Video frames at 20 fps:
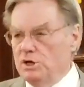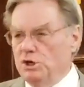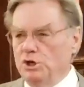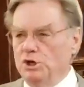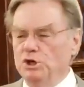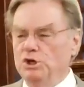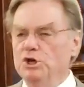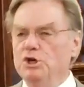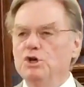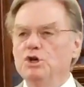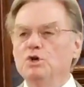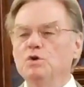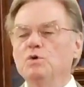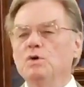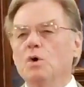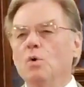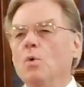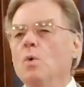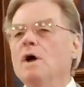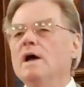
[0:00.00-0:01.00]
You
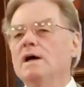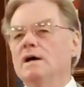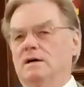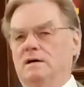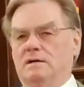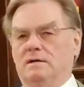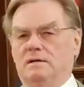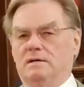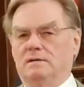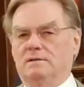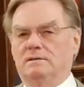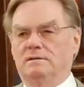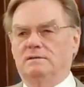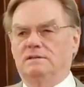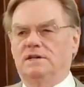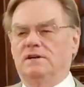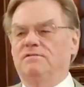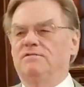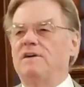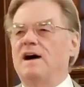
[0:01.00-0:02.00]
will
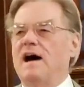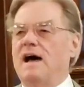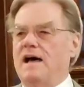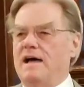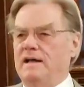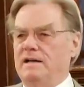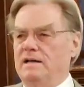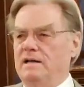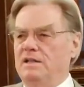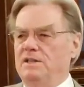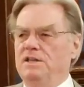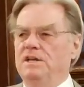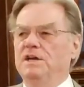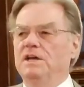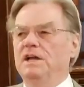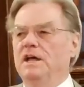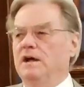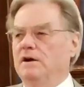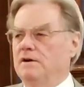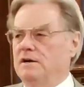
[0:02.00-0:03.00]
divide the
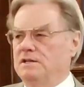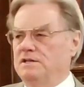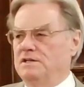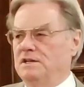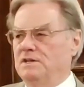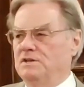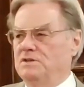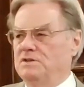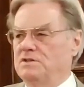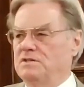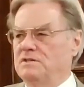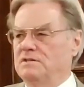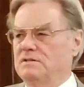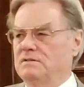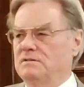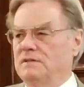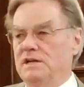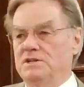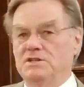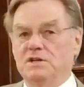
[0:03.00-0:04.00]
inheritance.
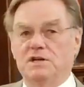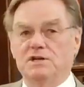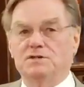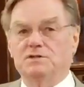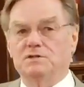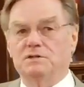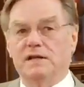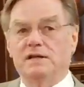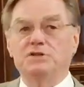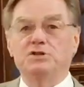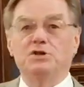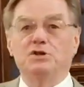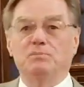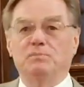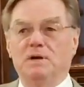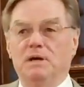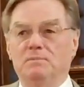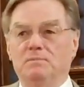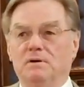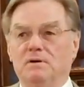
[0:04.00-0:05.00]
That's us. That's you
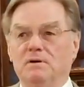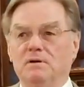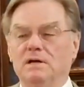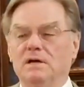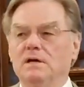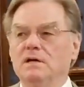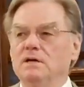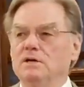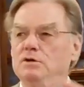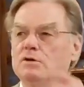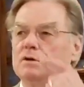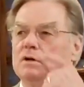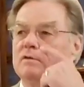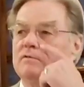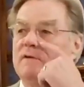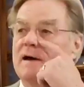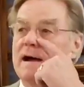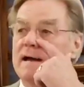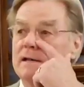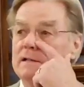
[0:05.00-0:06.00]
people. You're
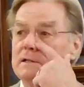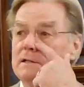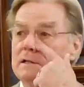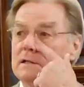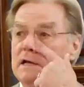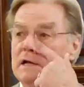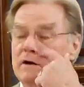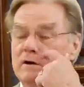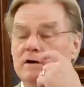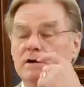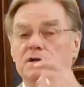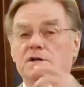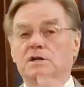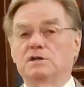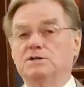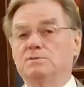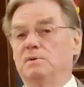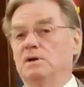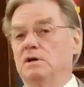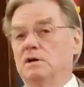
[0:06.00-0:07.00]
dividing the
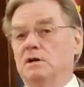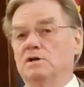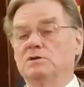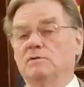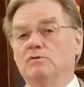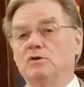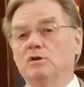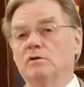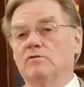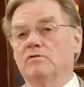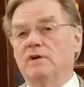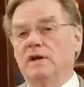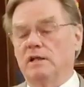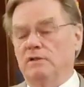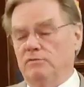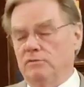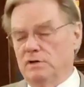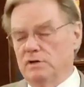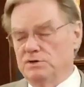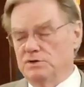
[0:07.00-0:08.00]
inheritance because of your
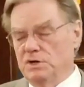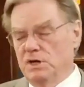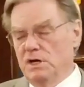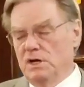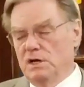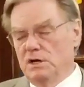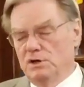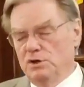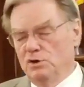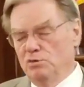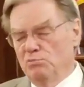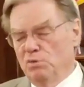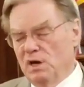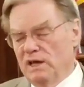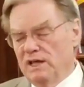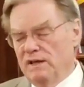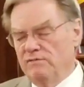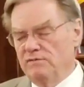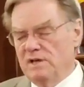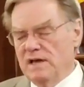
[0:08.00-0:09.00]
faithfulness. You
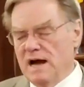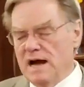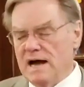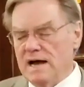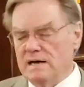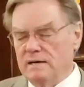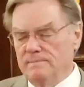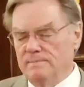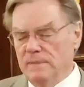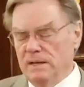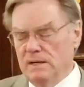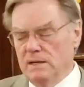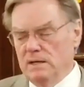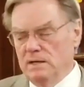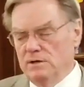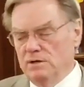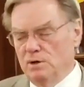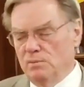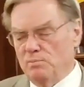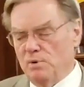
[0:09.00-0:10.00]
believe God,
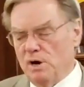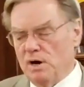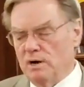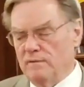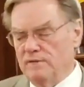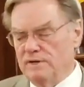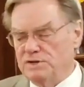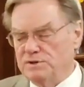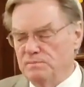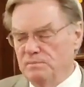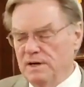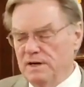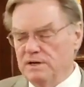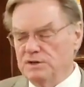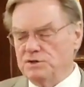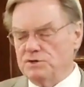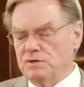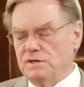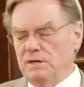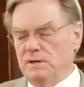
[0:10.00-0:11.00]
you're part of this
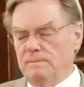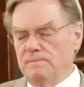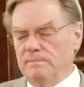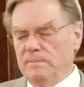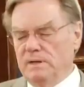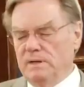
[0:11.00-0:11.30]
ministry,